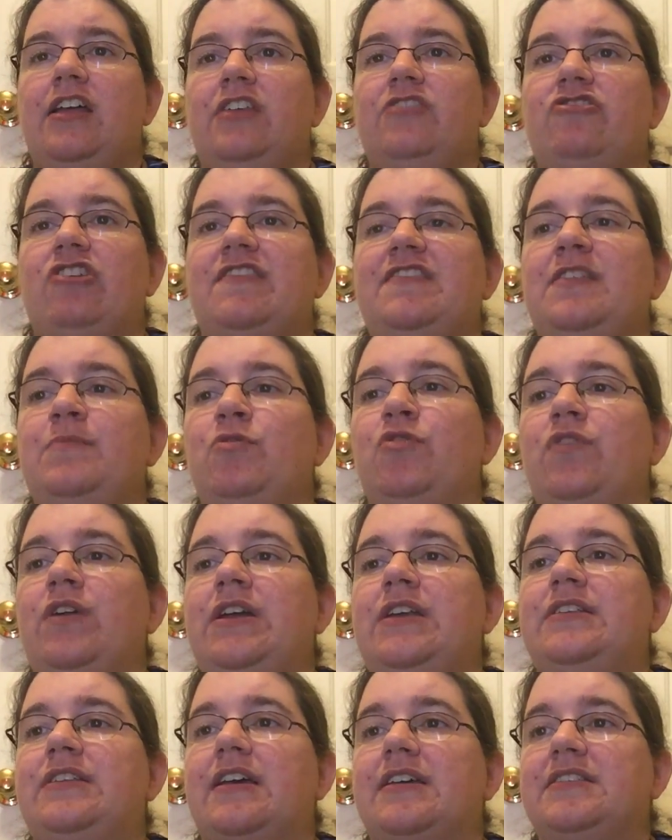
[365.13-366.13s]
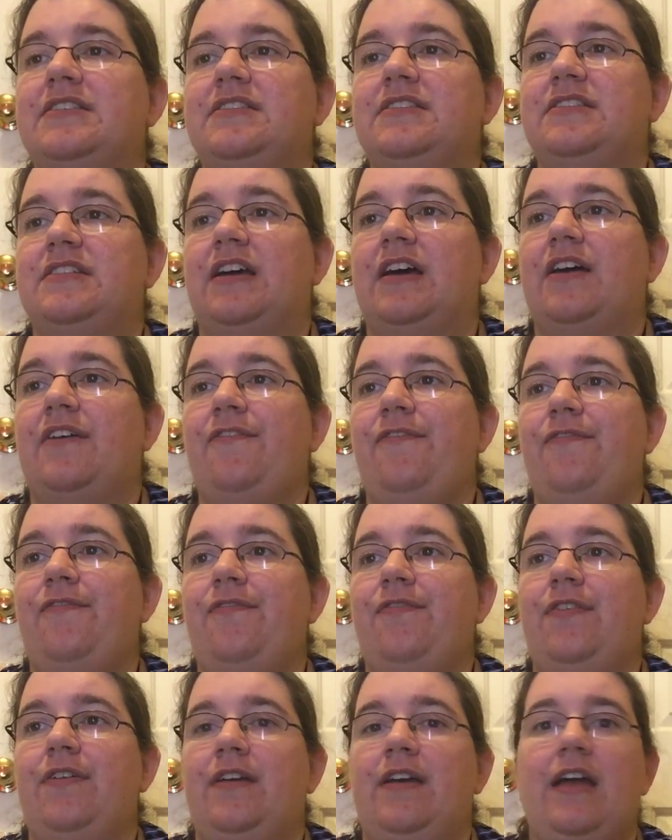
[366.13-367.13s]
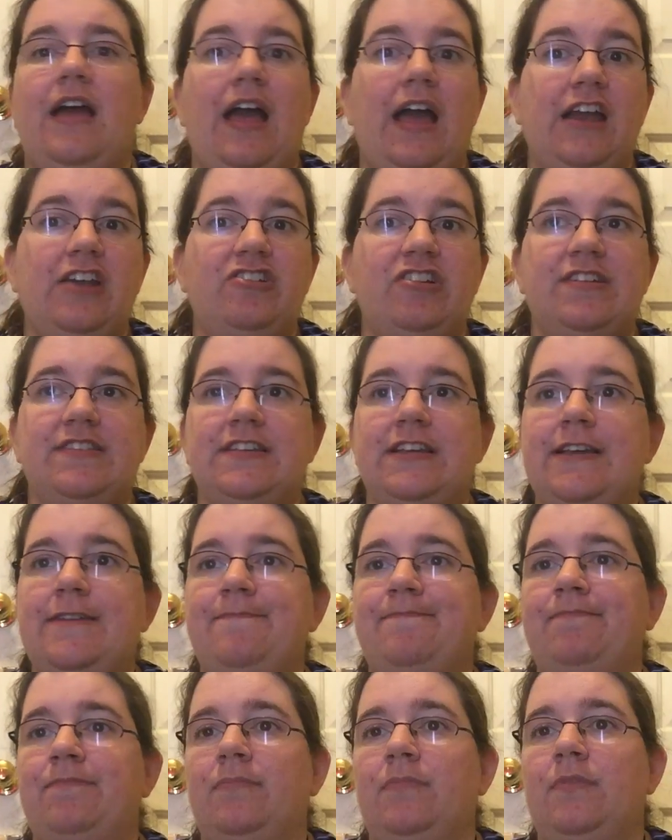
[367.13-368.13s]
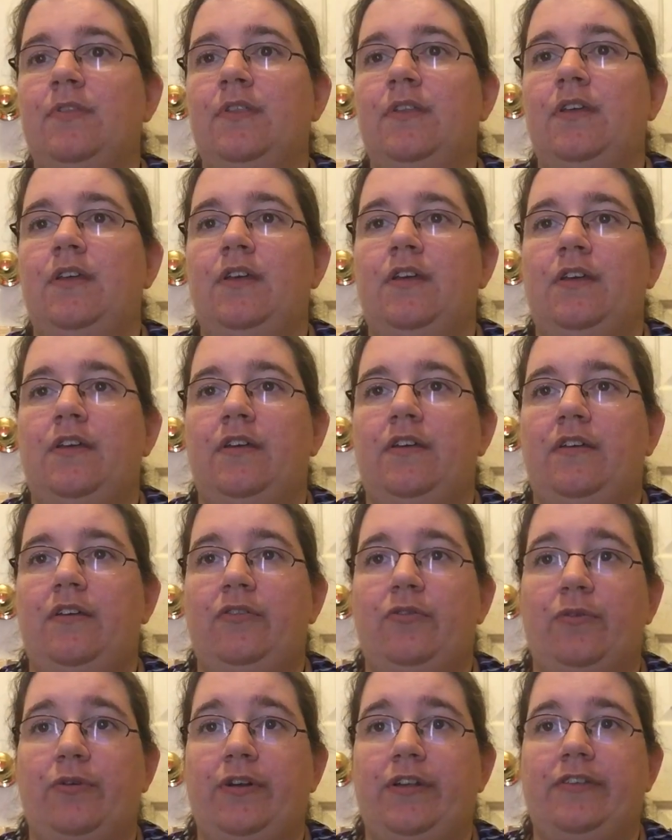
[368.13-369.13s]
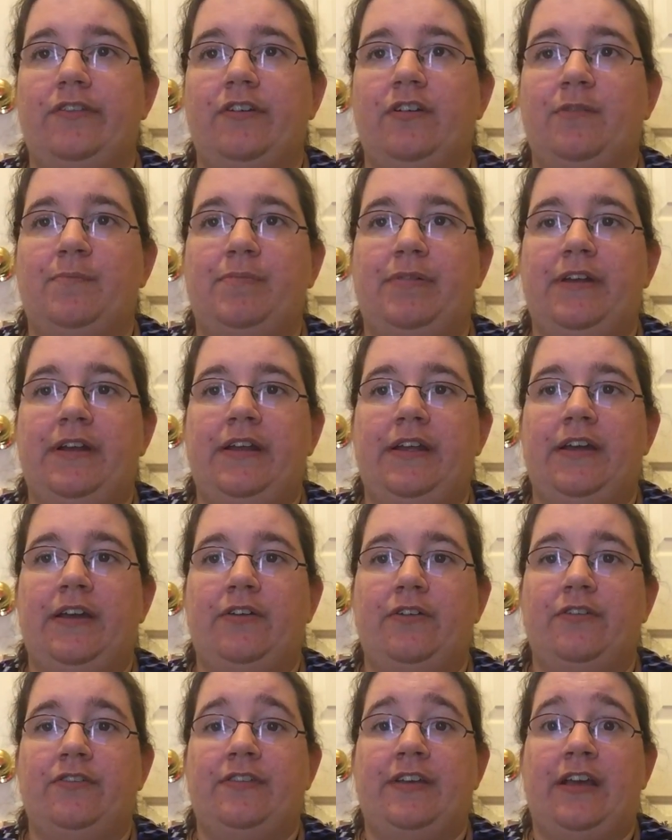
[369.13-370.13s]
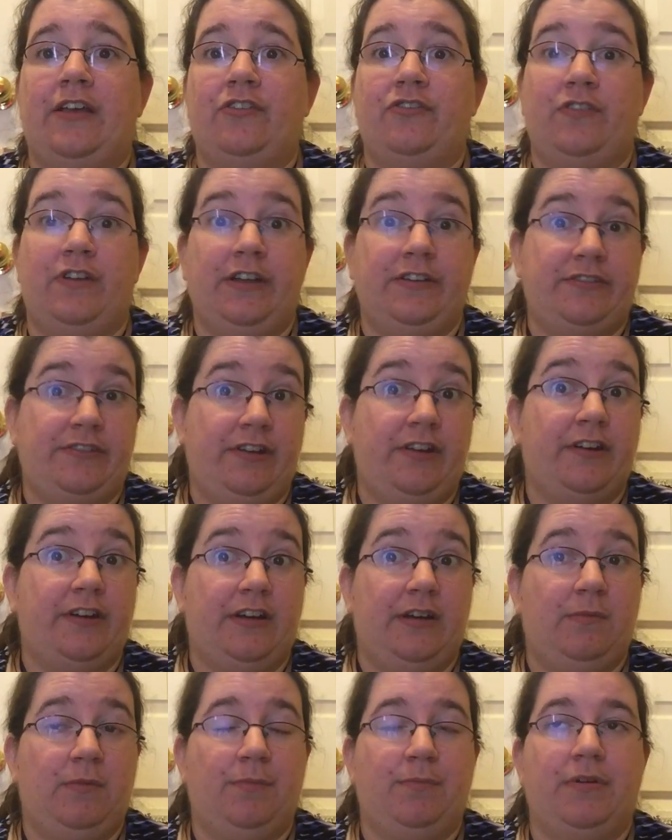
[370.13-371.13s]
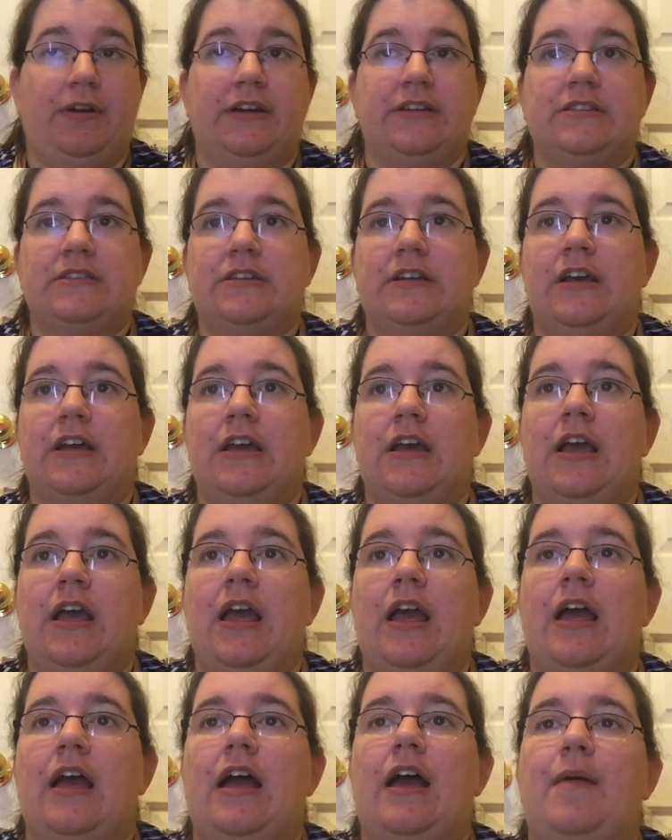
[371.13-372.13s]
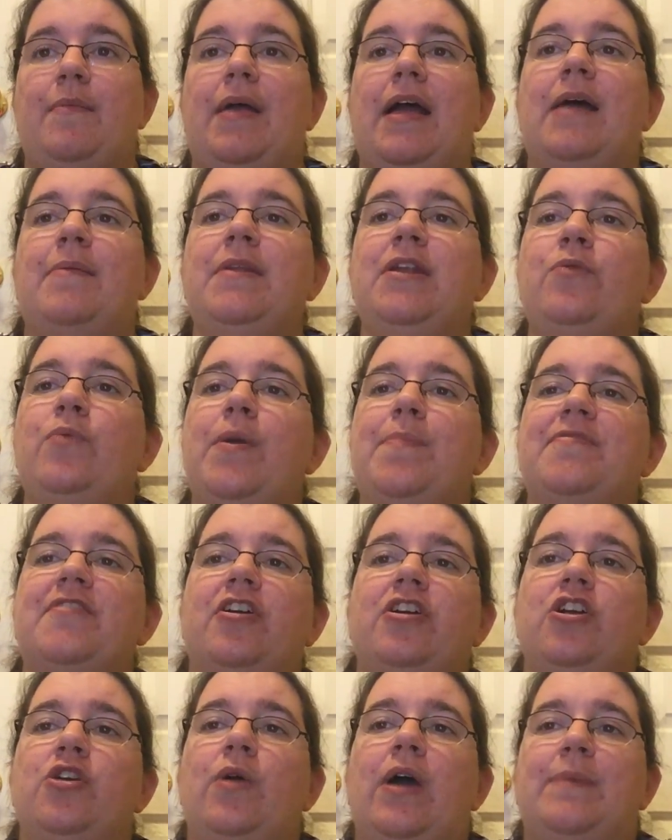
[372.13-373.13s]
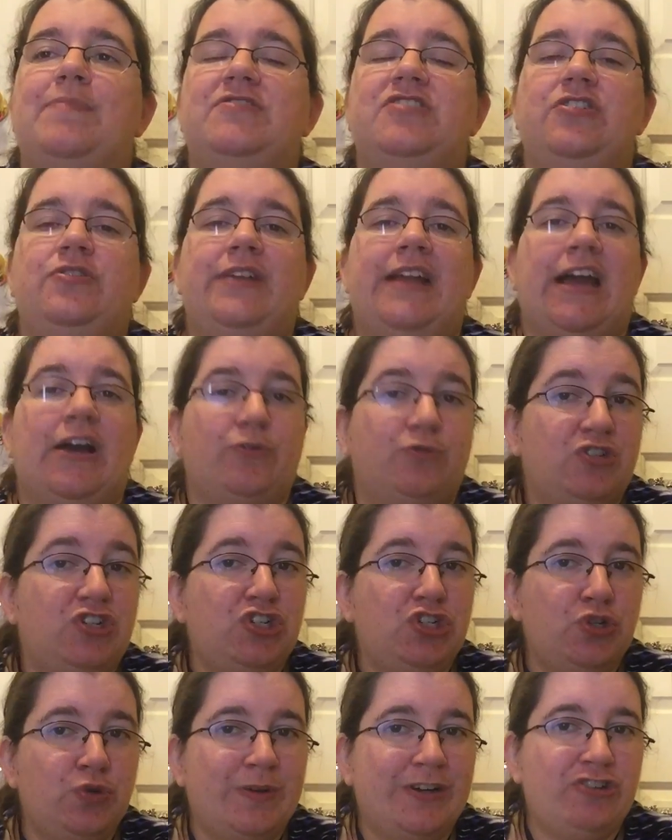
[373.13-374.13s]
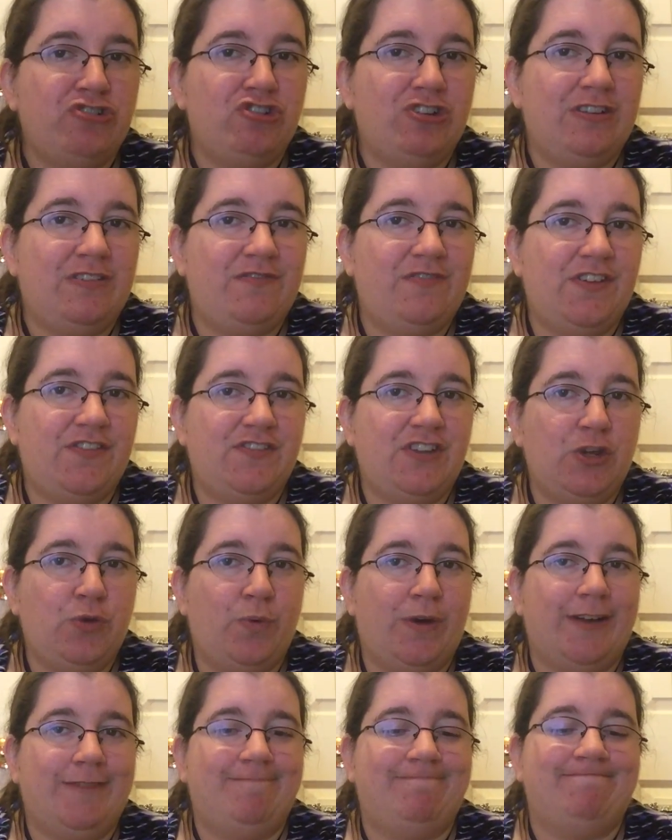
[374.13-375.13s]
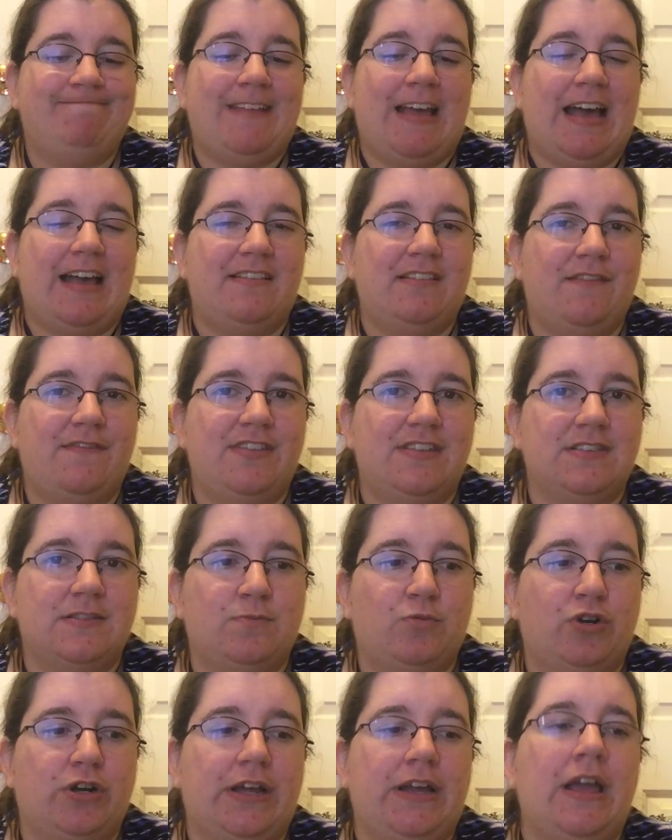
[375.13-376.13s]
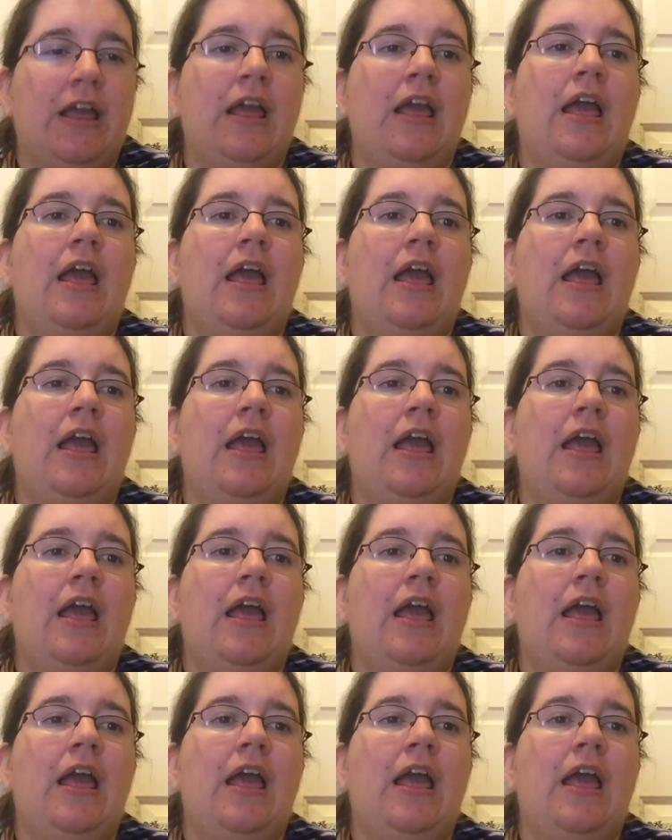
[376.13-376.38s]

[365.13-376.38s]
Jessie Marie Does Stuff. Hi, Jessie. Who's already started planning out her styles for next year. I'm impressed. How many whips are you up to now? 251 as of this morning.